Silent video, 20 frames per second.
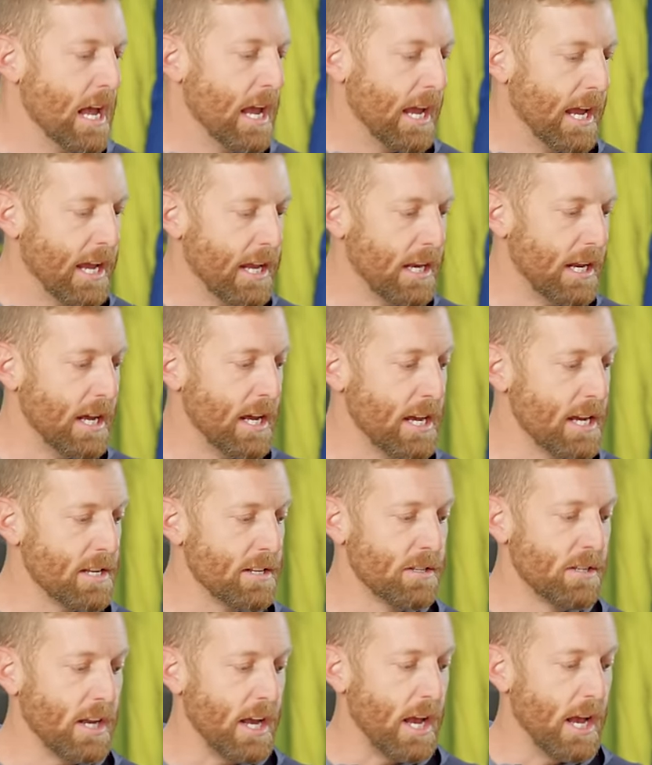It
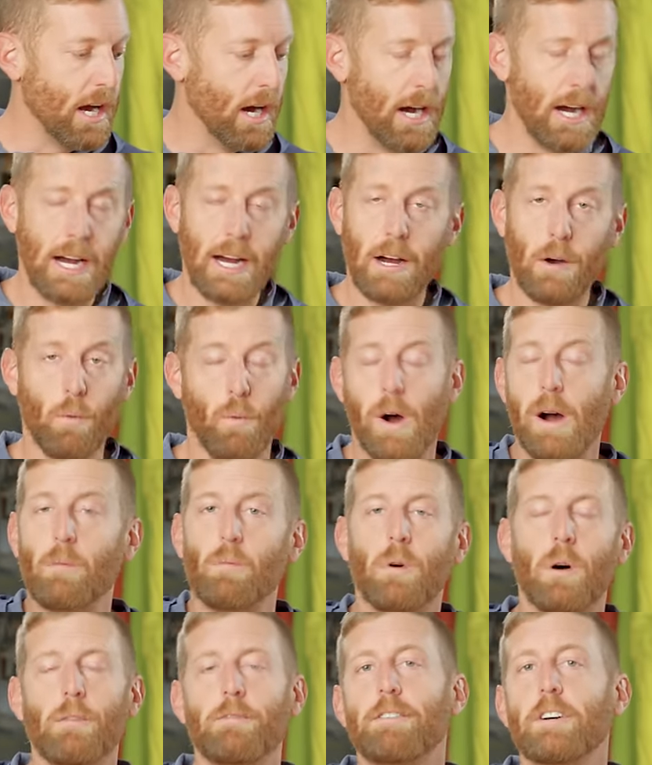is,
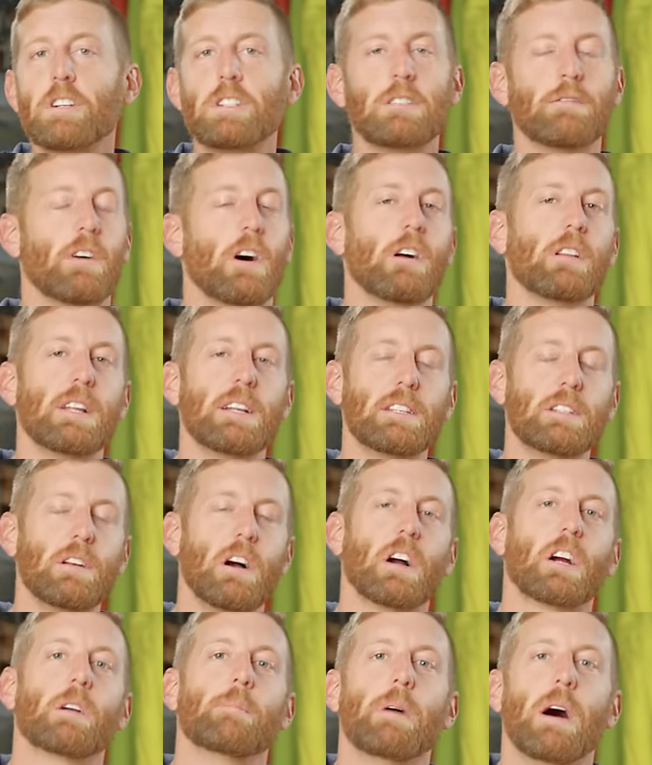first of all, let's
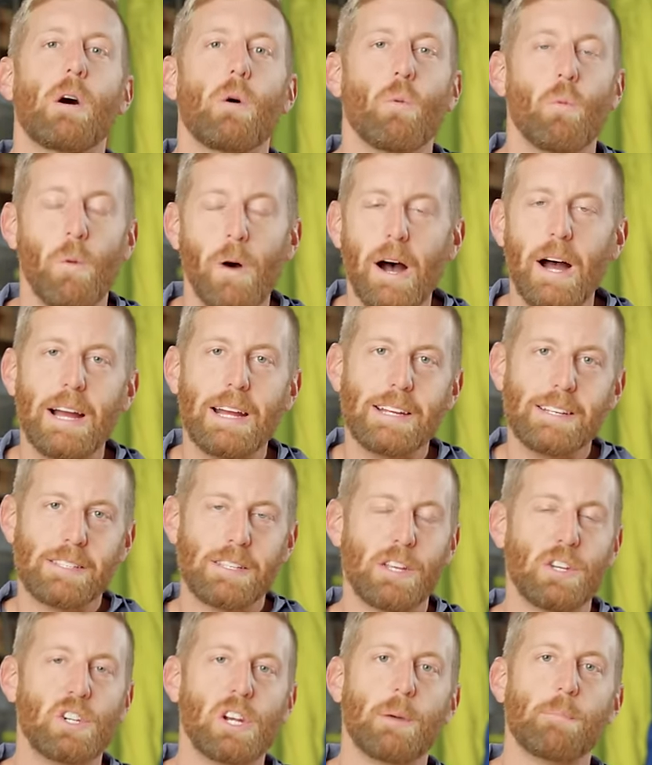talk about why is
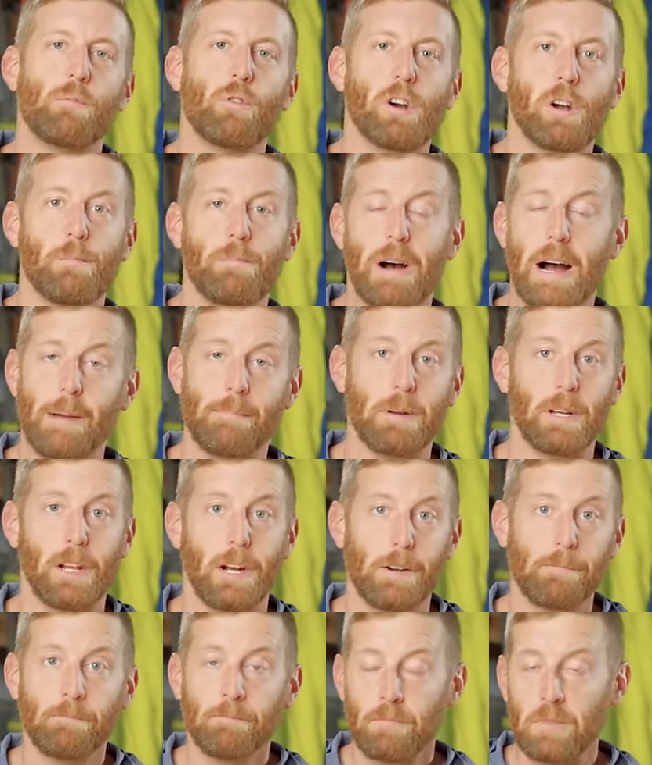the Jetboil
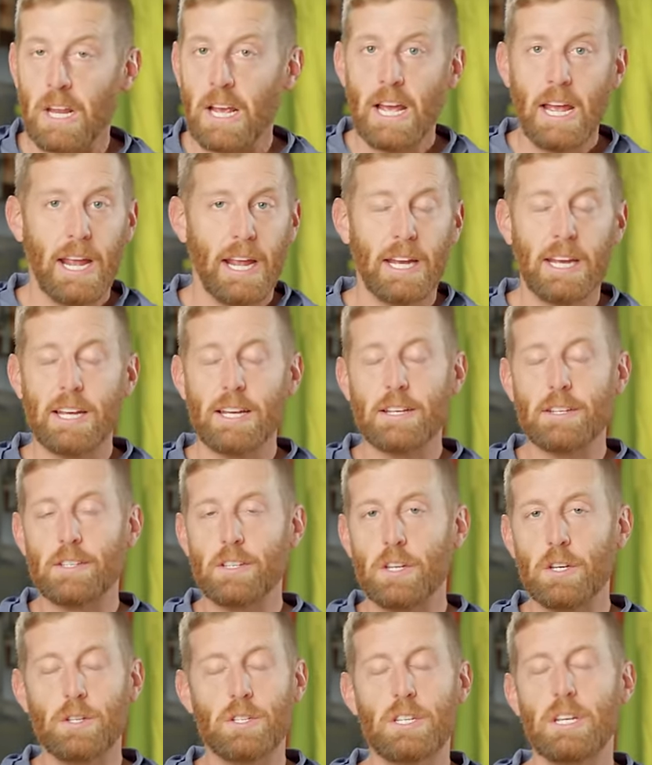popular. It
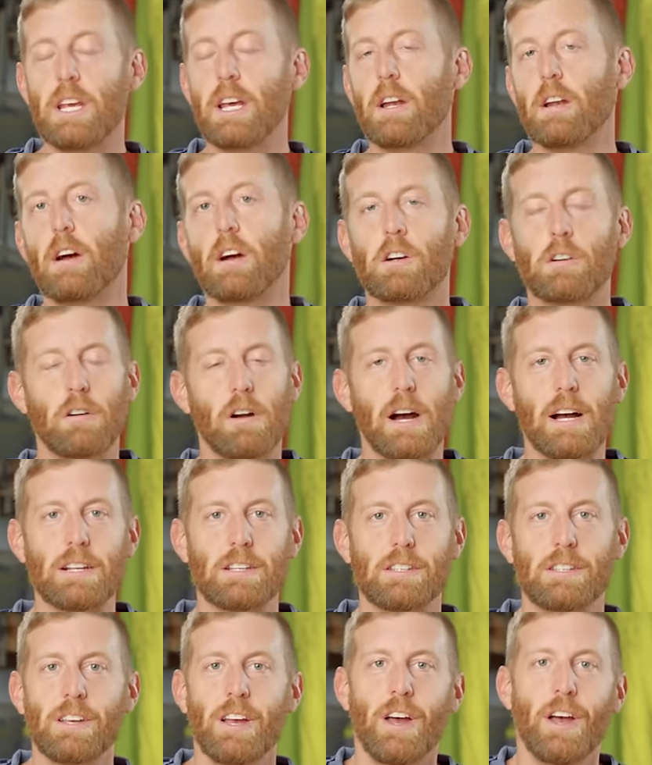is, you see it
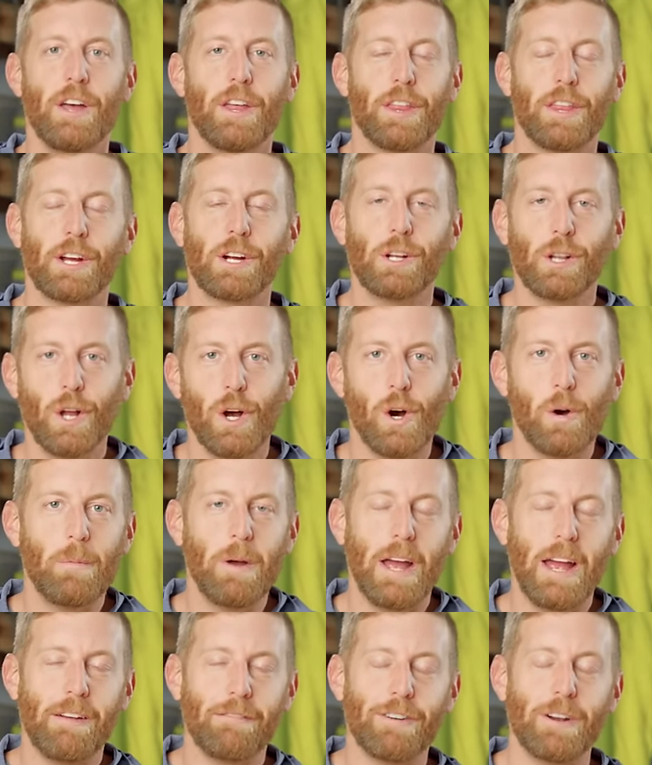across the
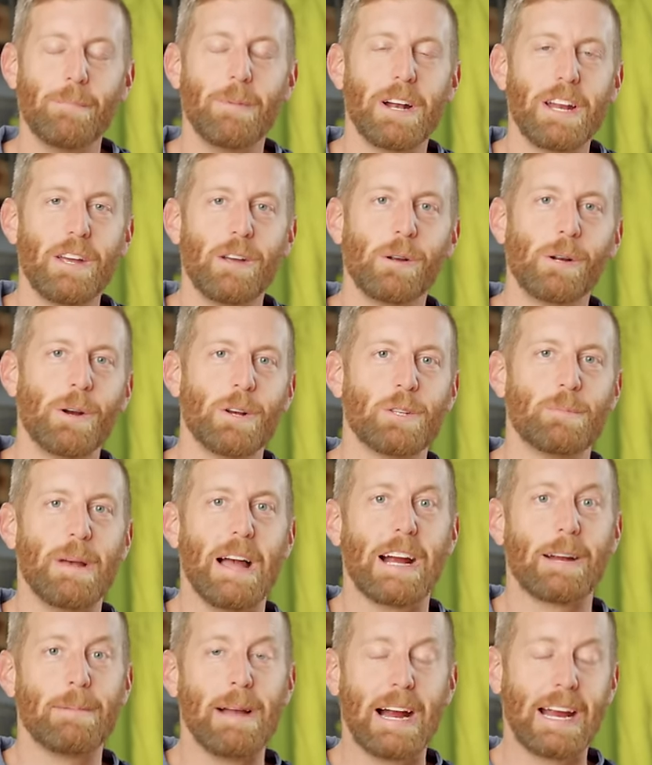globe. Everybody who goes
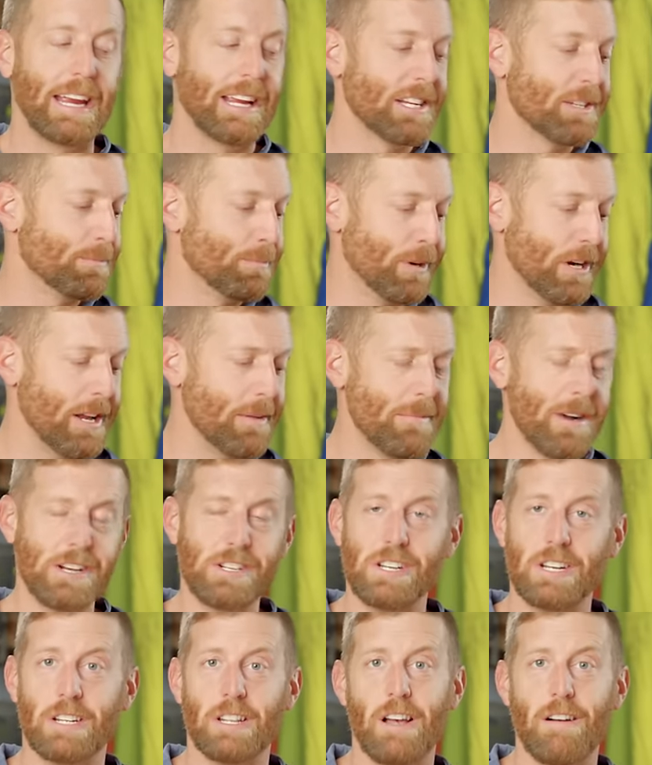backpacking is pretty
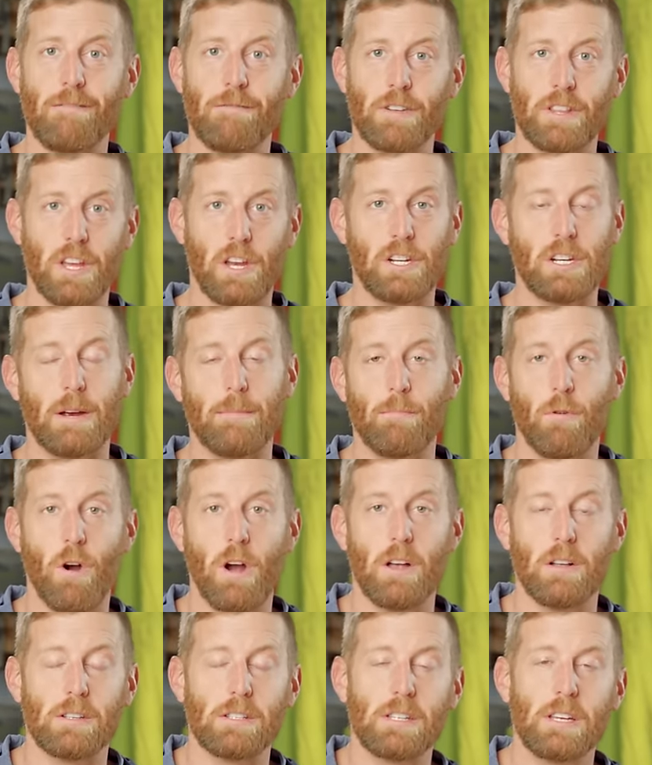much in love with the
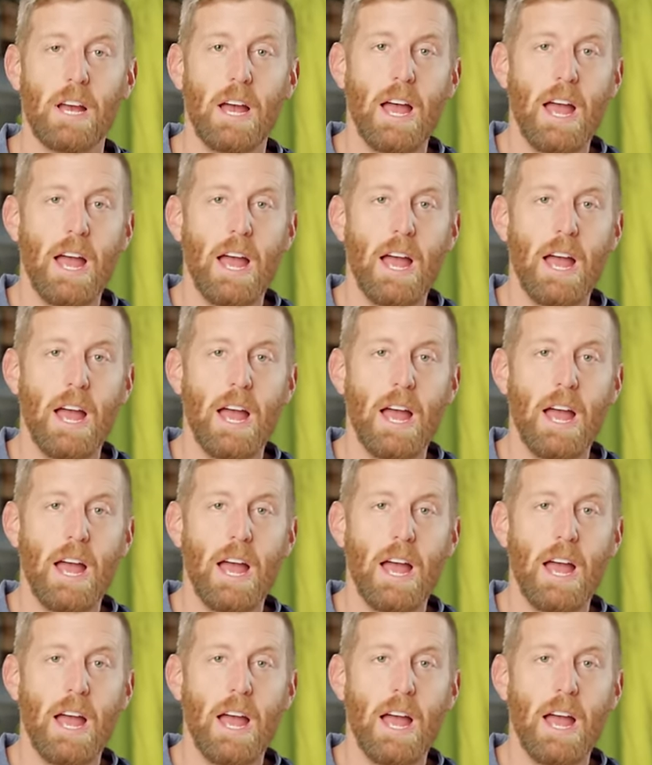Jetboils.